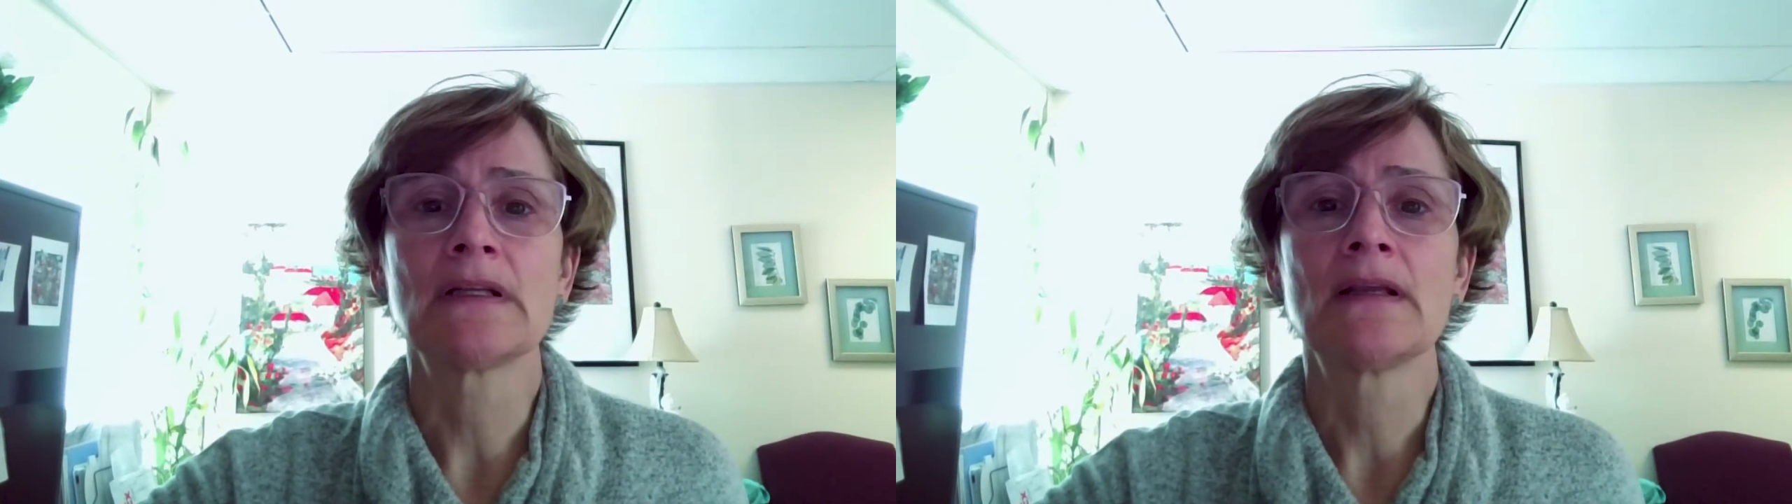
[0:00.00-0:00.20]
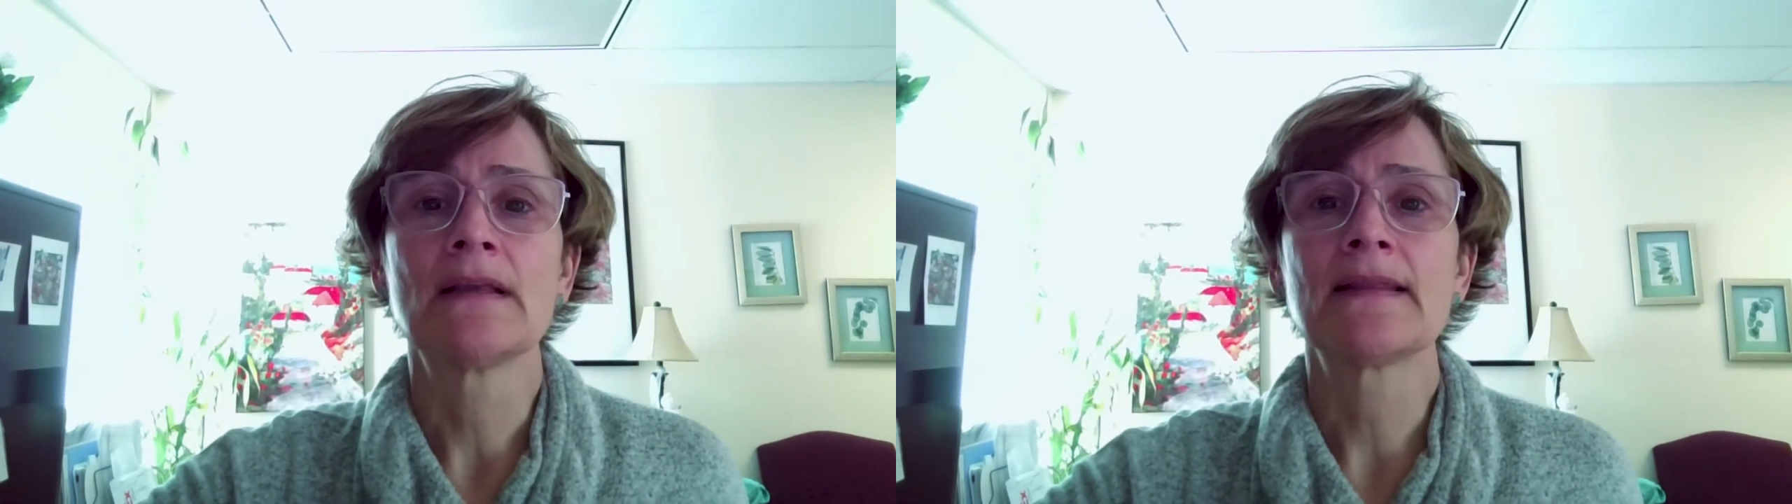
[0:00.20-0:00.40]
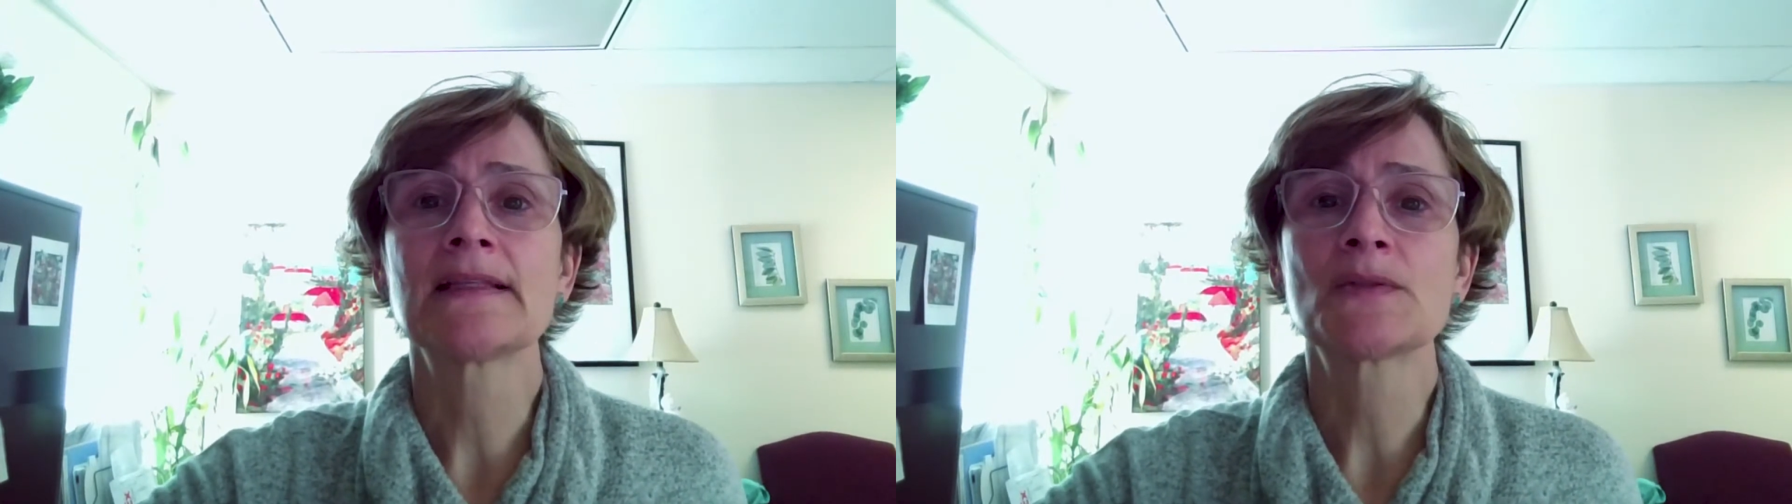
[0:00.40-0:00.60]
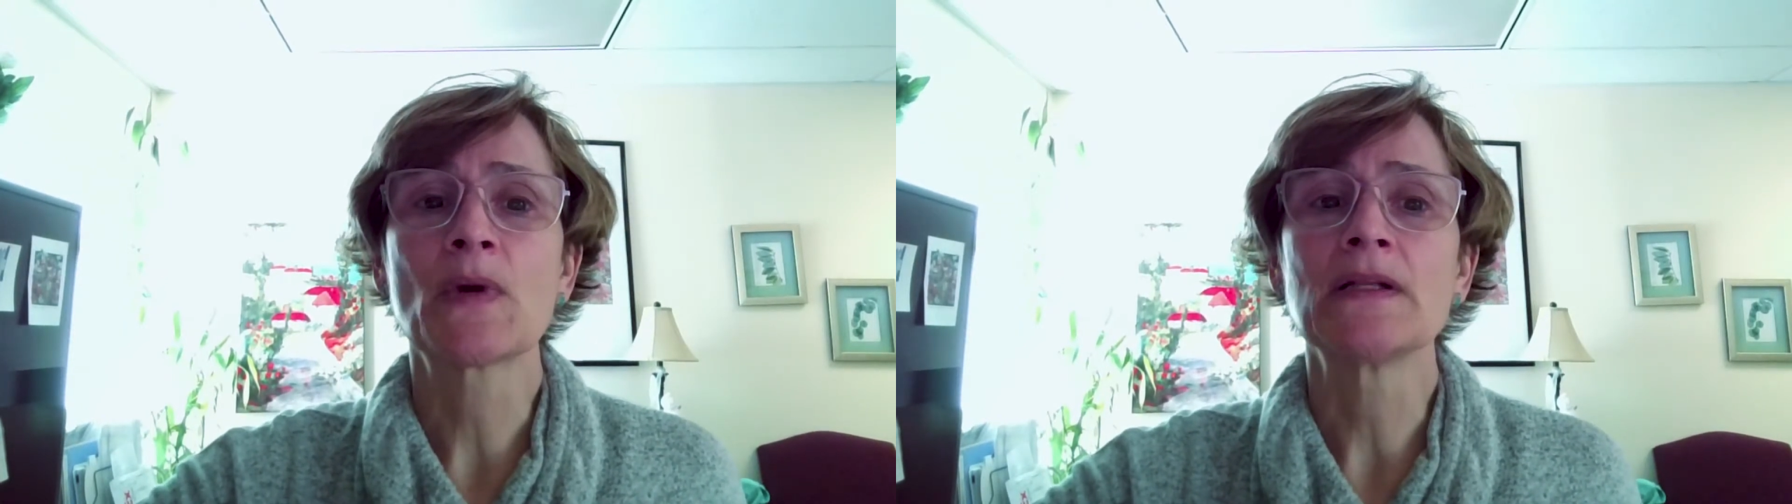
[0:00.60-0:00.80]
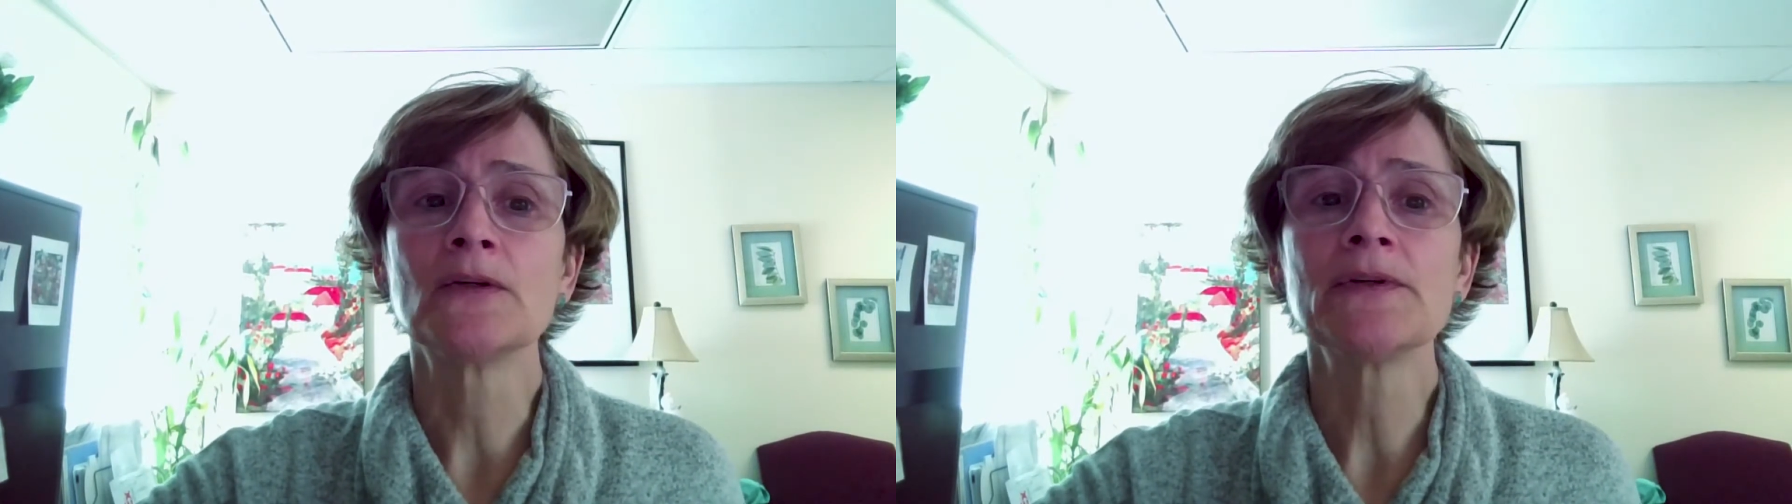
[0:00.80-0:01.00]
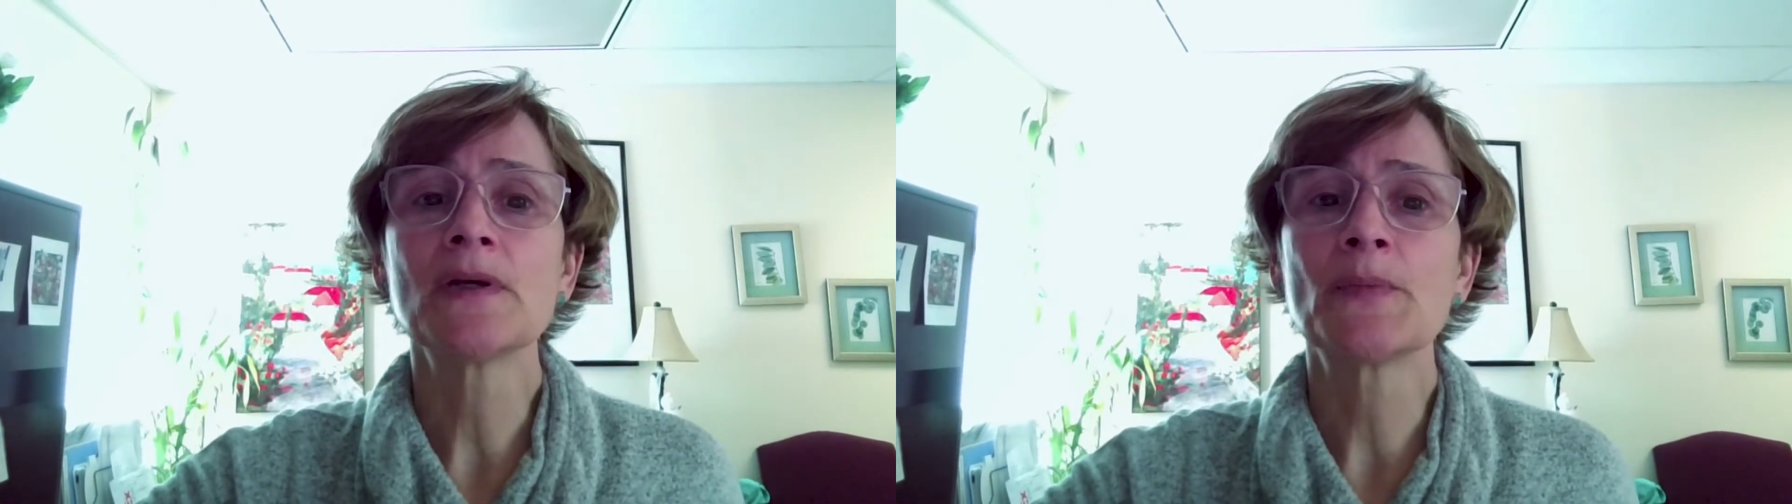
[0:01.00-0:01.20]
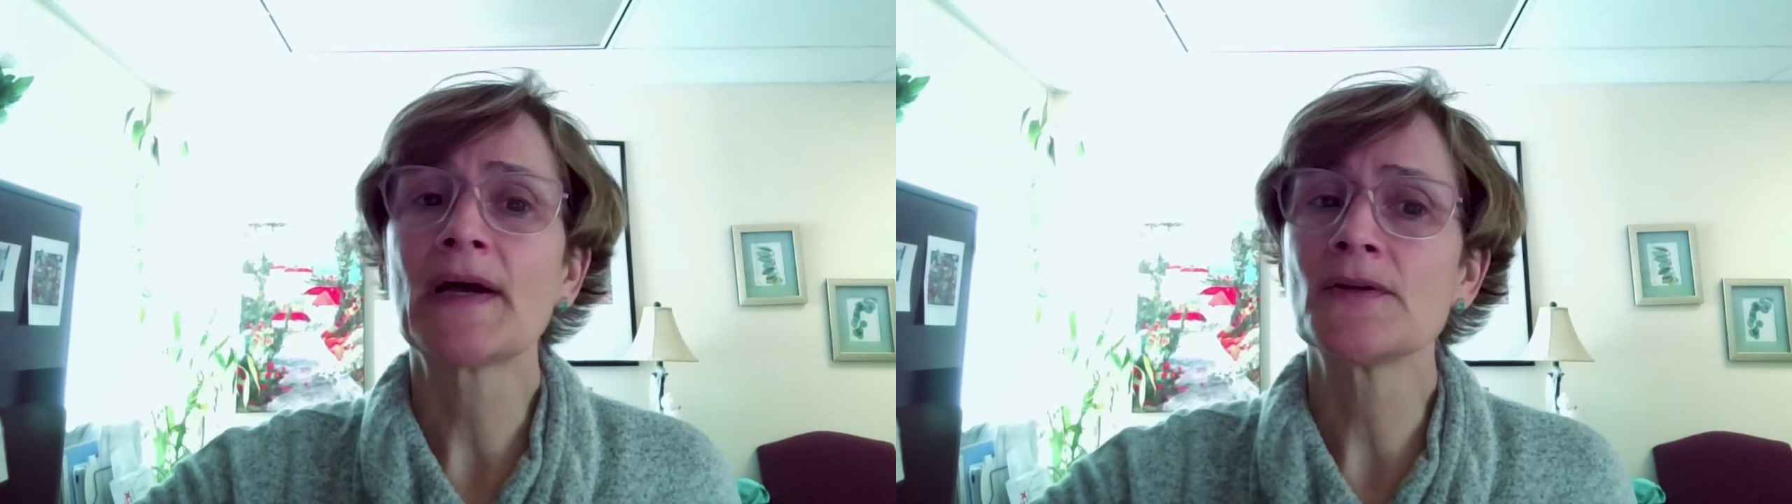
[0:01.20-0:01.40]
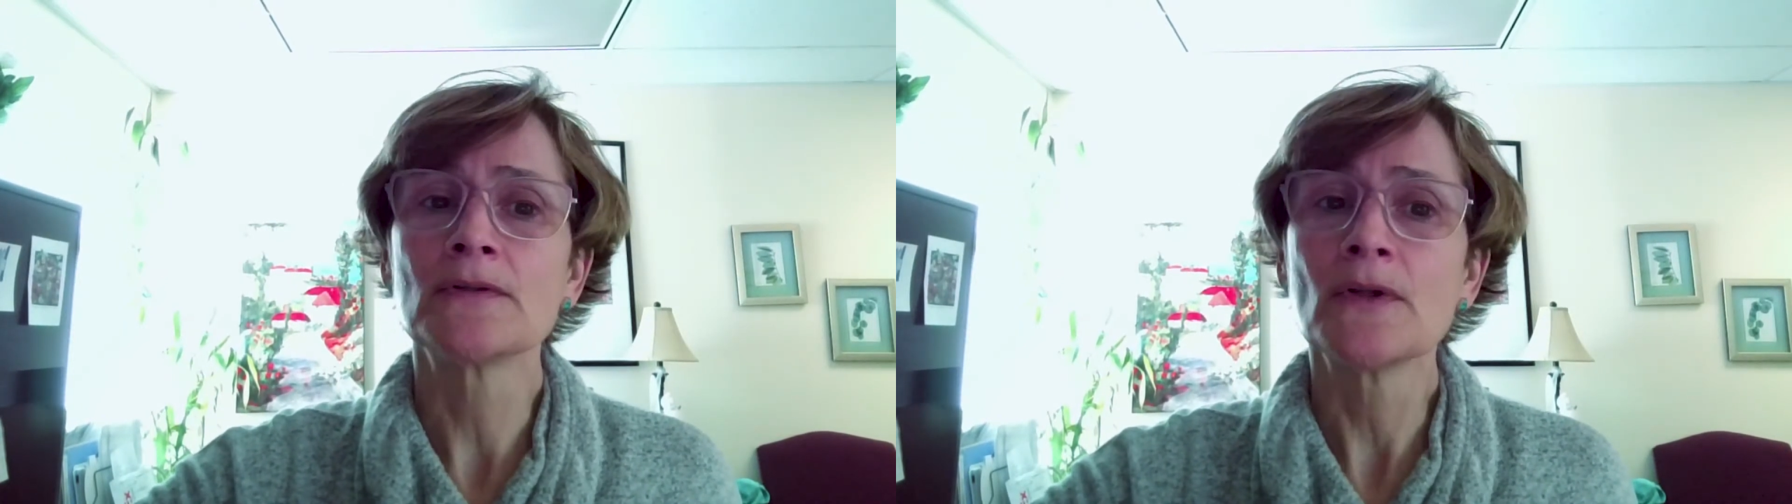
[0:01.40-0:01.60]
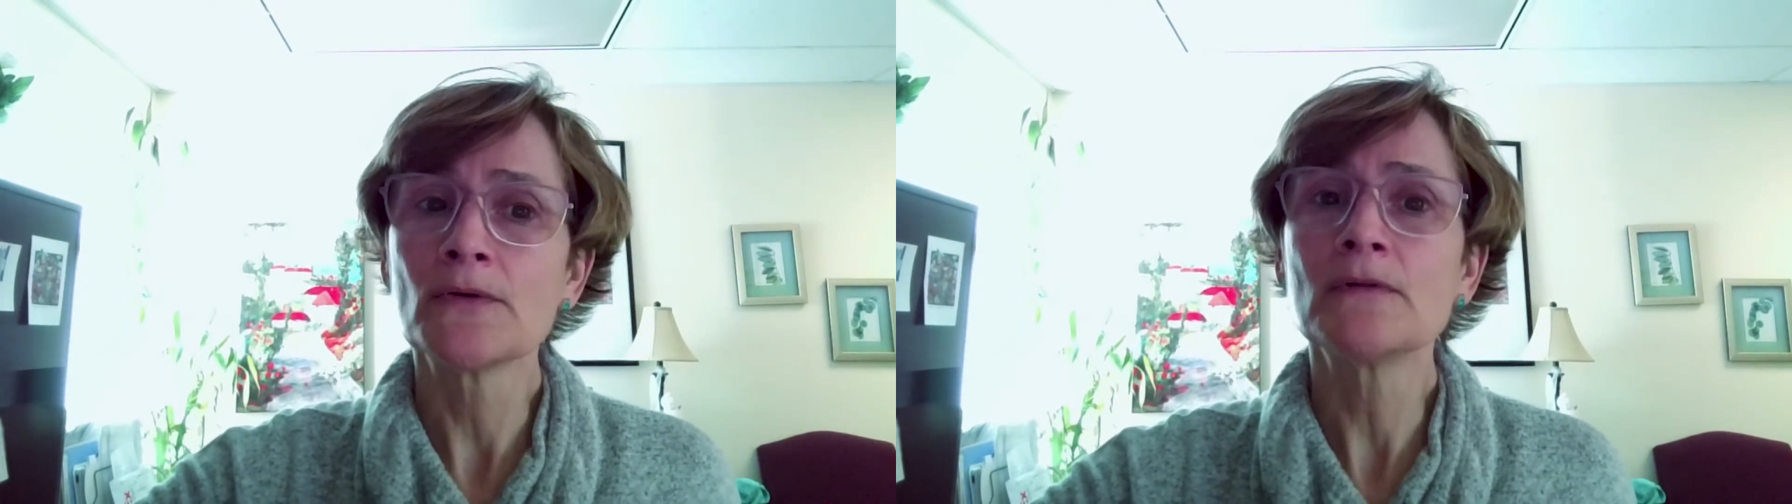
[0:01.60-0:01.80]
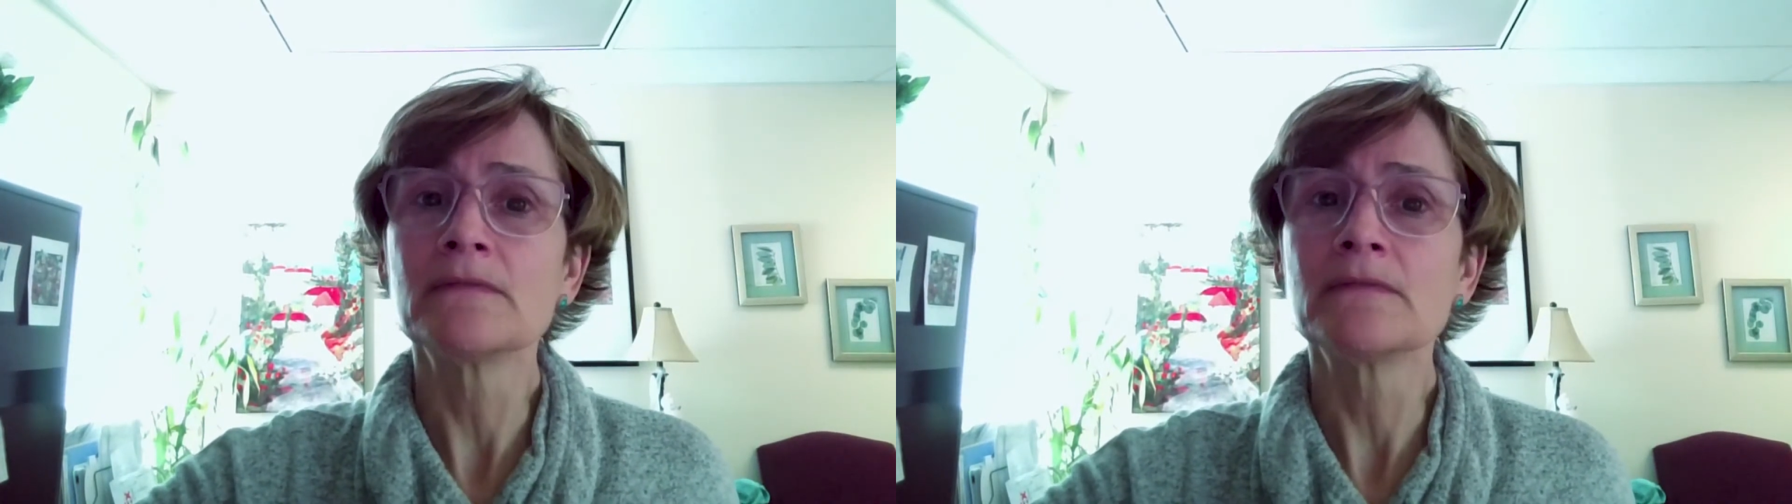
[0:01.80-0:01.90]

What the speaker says: That's why learning about your local